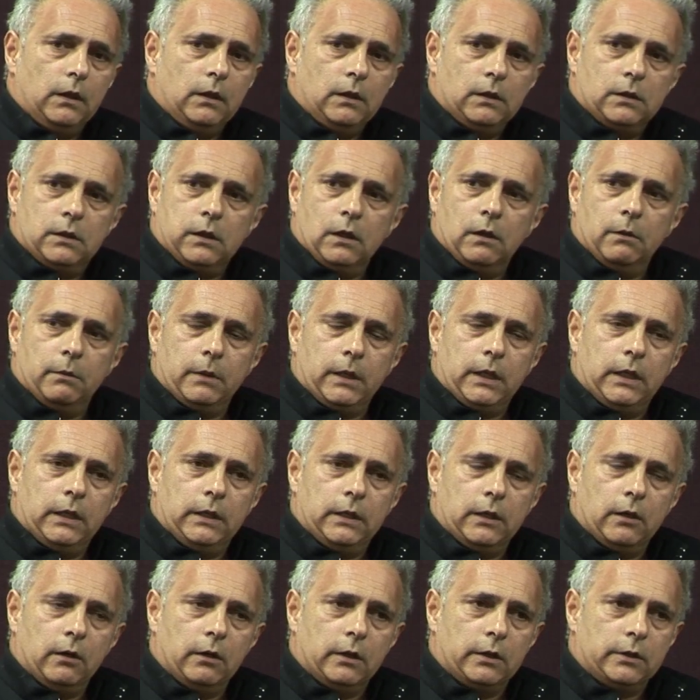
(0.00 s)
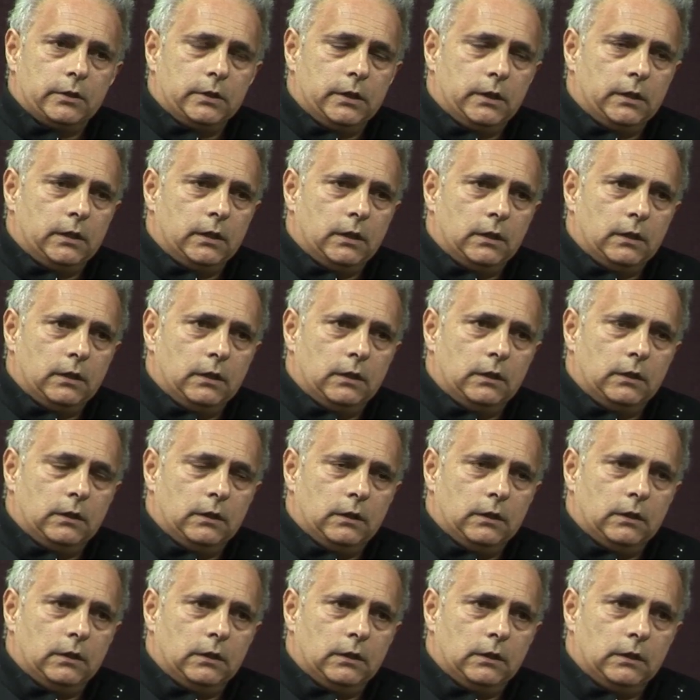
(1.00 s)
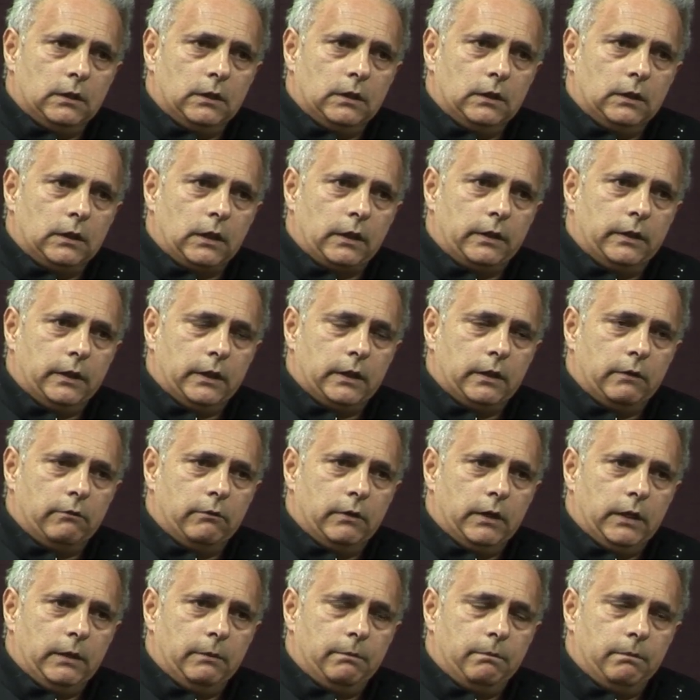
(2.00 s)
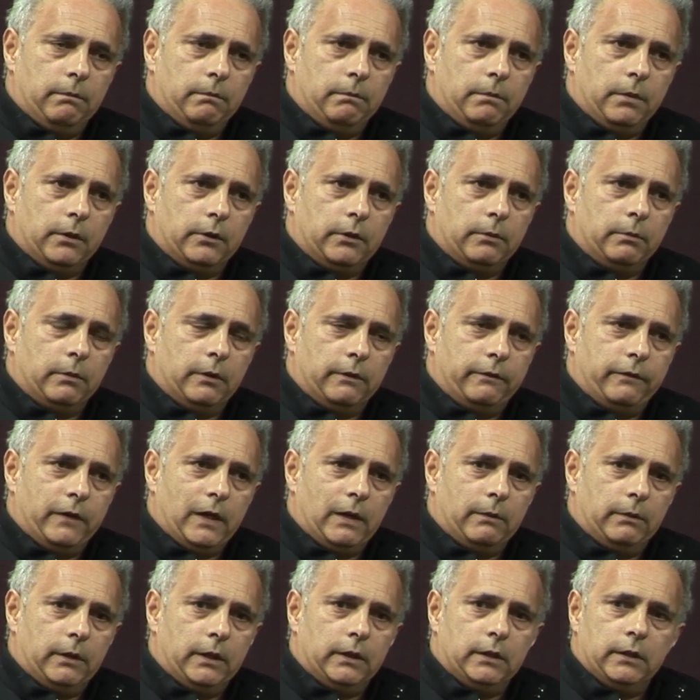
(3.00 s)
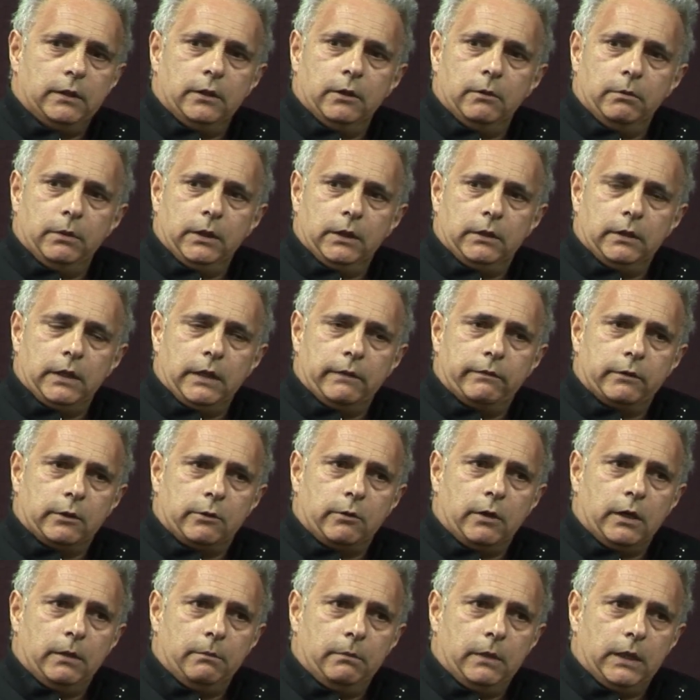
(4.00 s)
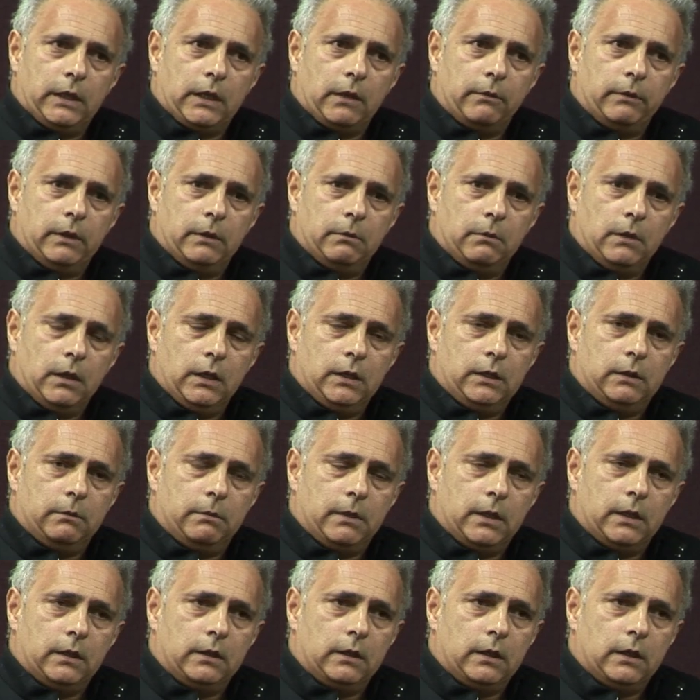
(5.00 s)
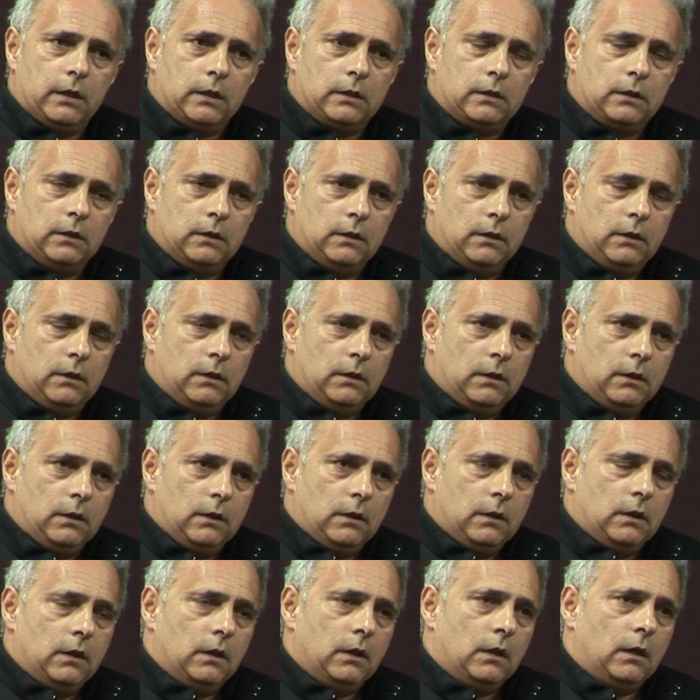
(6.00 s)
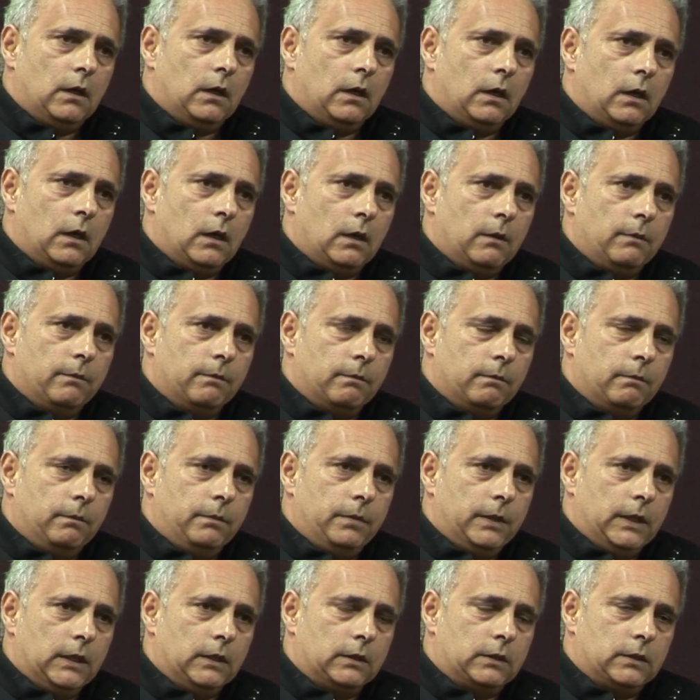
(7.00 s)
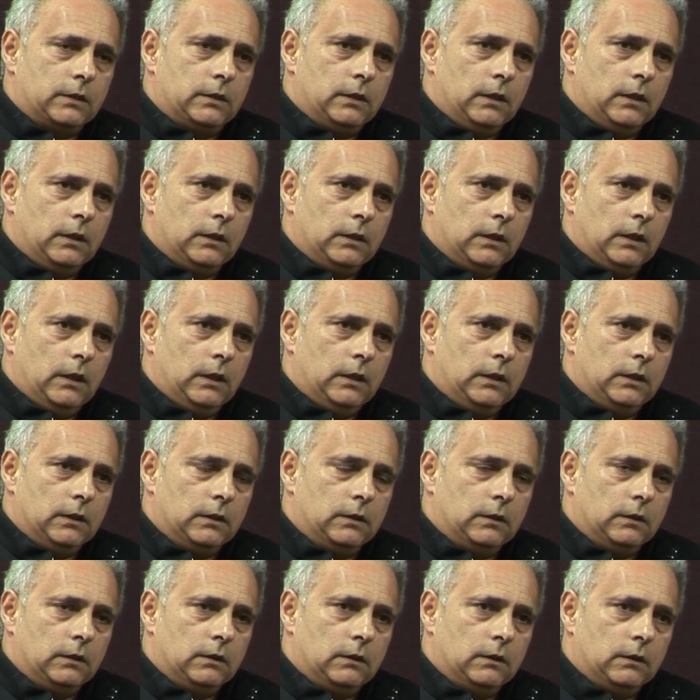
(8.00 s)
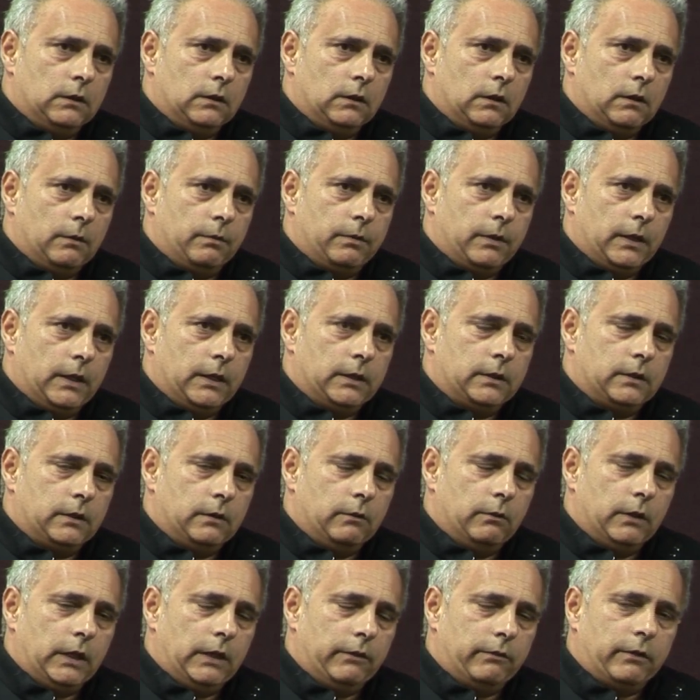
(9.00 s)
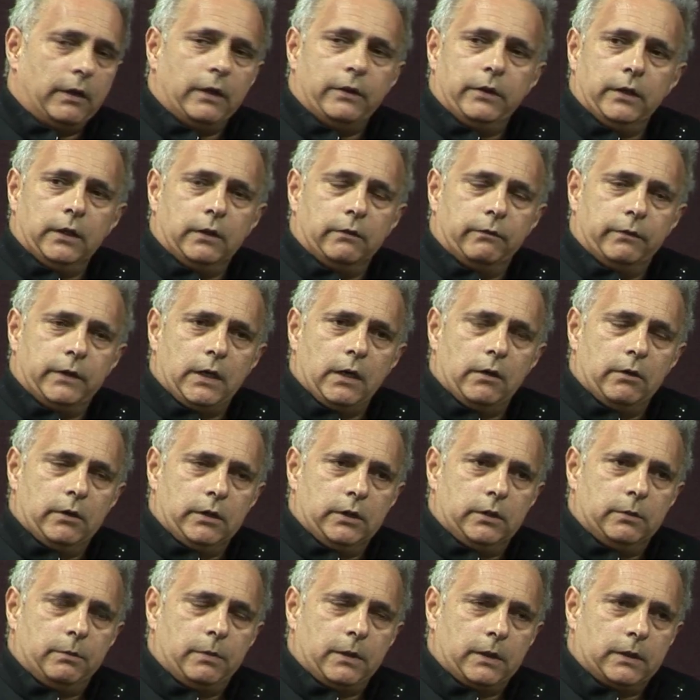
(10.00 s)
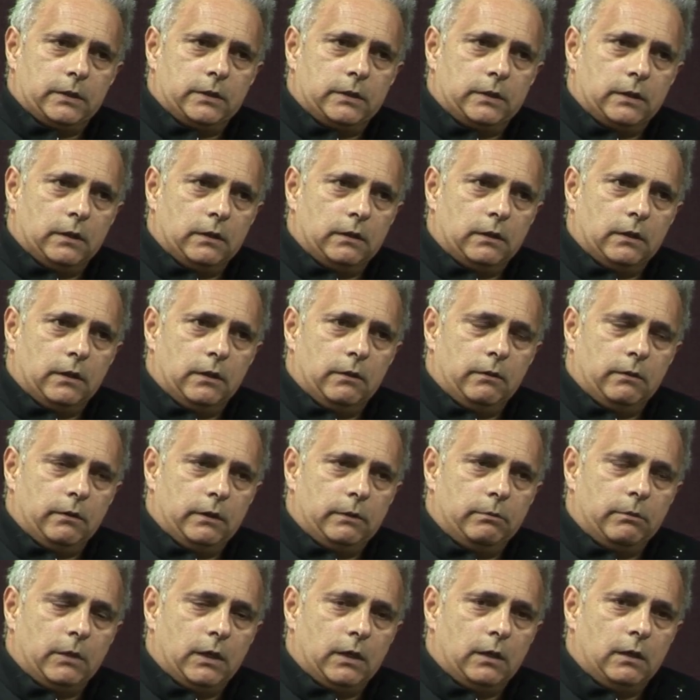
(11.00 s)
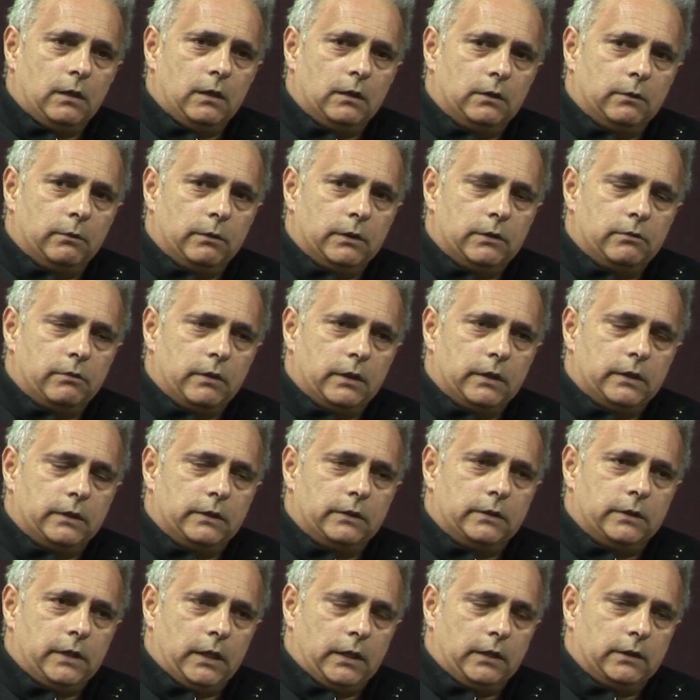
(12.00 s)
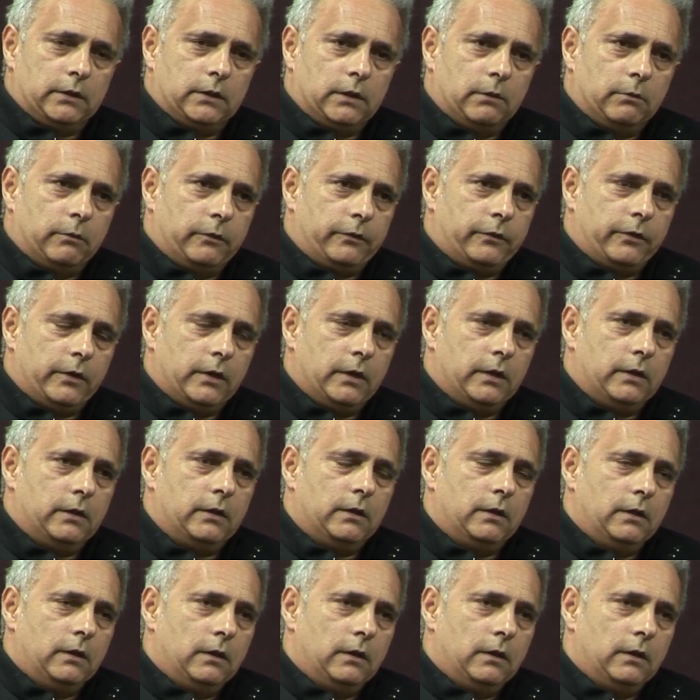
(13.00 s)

Islamic ideology. And I think it really bothered my family that nobody could ever quite make up their mind about that. But it isn't a place. Whenever I think of going to Pakistan, my heart always rather sinks, I'm afraid.